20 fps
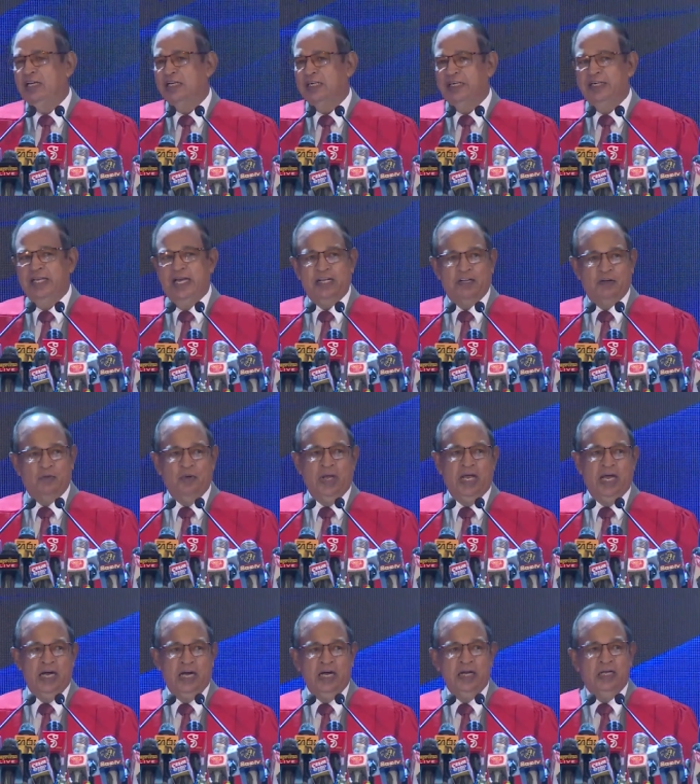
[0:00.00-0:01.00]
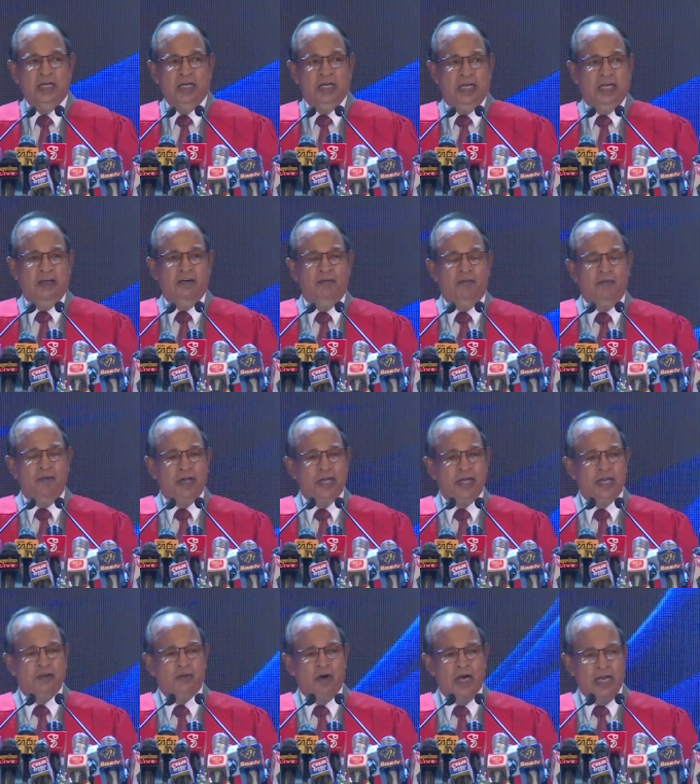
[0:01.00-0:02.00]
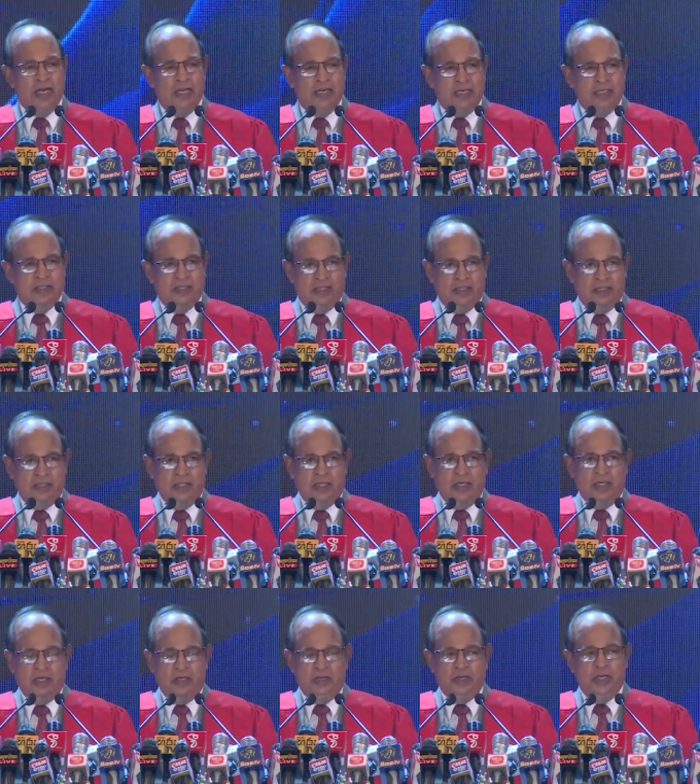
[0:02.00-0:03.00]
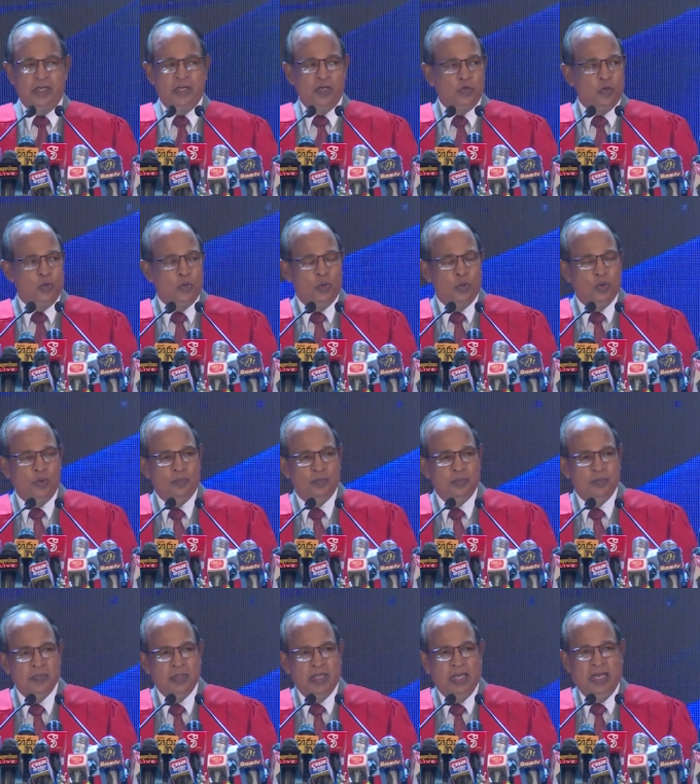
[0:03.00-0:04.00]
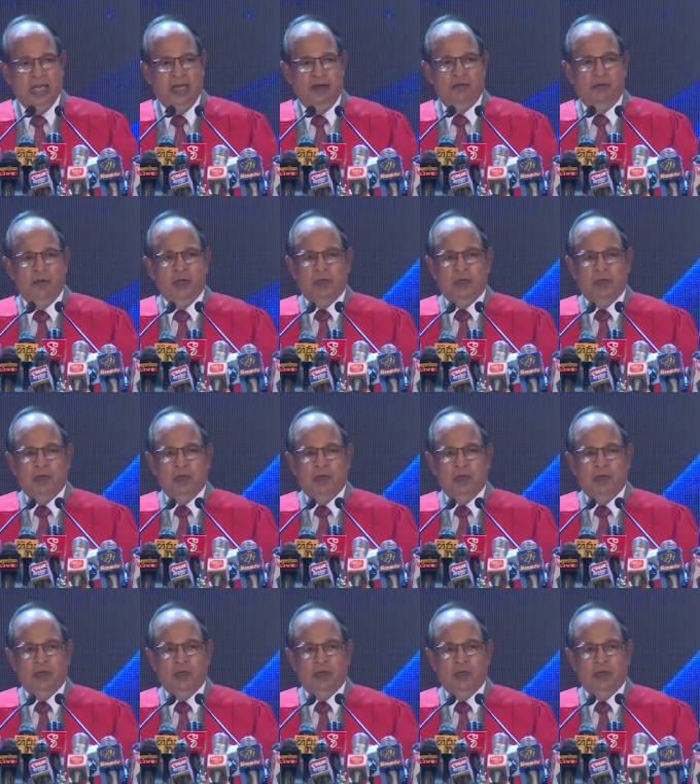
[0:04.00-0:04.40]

that where everyone in EU have,